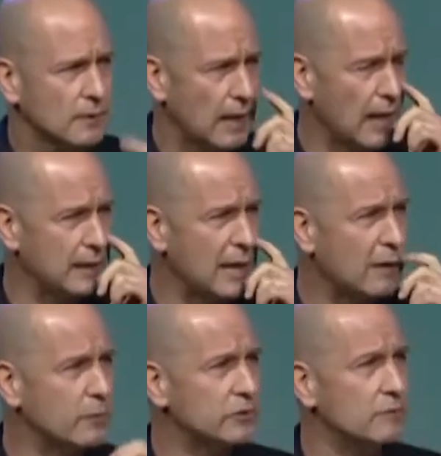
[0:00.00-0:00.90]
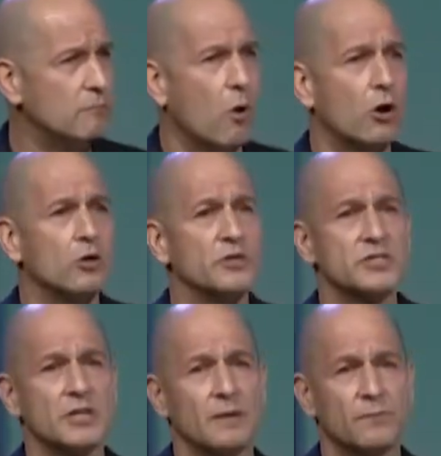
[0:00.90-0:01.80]
And not with the moral
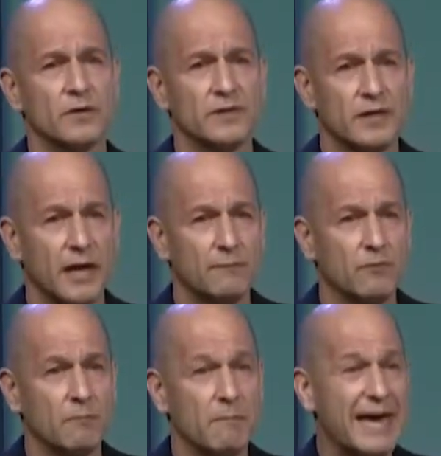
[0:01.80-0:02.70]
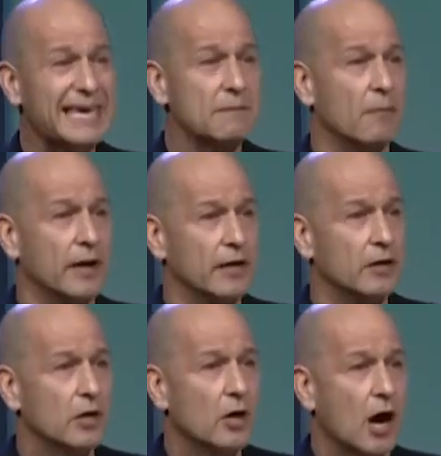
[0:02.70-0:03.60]
discomfort that came from making money
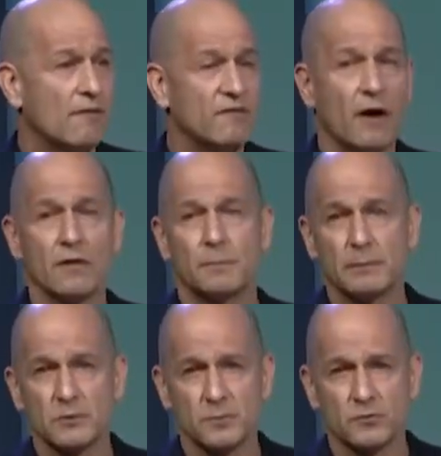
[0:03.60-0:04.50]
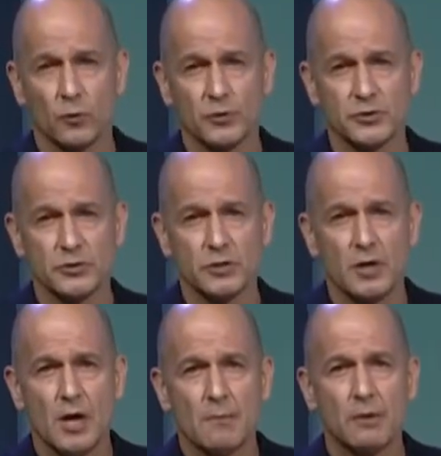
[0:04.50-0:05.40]
off of other people's misfortunes,
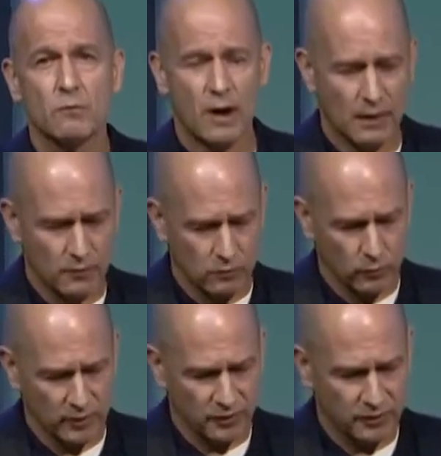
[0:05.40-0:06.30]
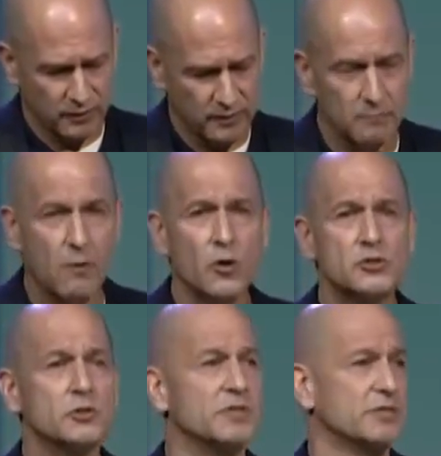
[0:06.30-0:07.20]
but rather with the
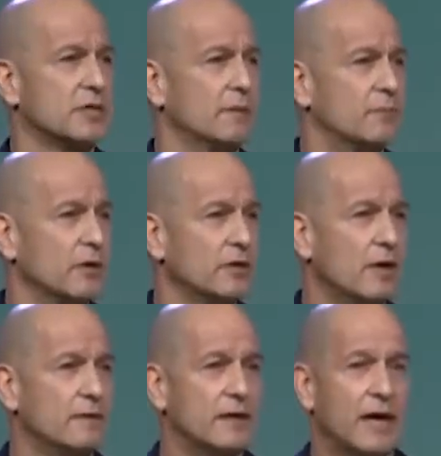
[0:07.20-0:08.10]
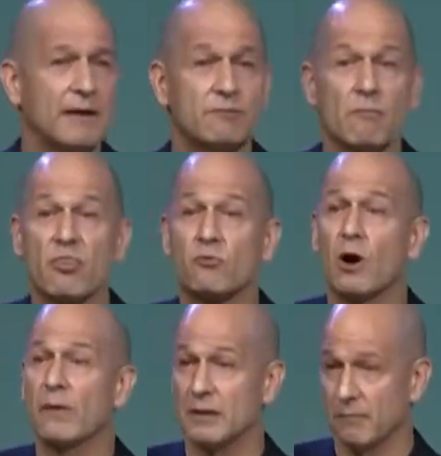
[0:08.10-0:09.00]
emotional discomfort that came from
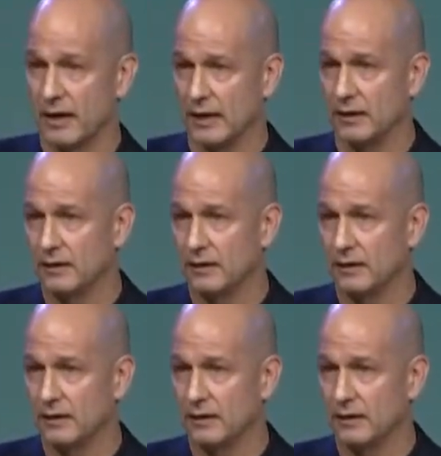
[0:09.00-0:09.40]
throwing money